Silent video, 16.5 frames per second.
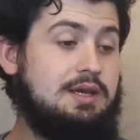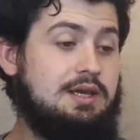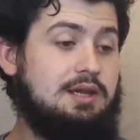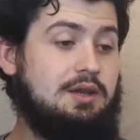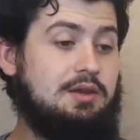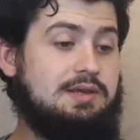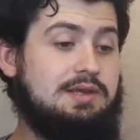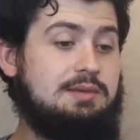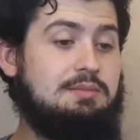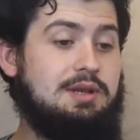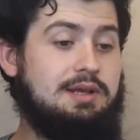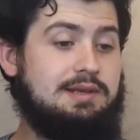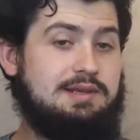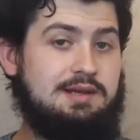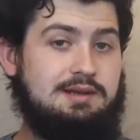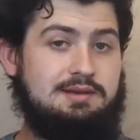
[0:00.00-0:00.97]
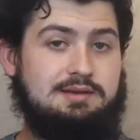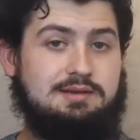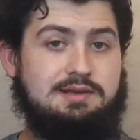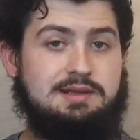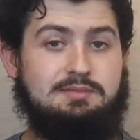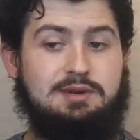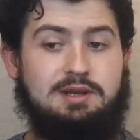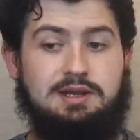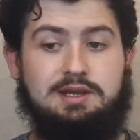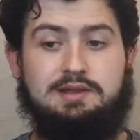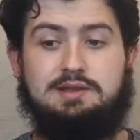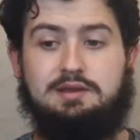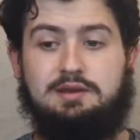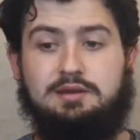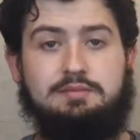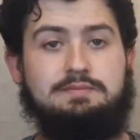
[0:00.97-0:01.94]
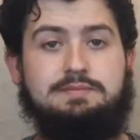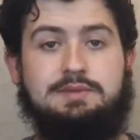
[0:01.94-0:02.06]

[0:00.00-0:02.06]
you know, similarly to,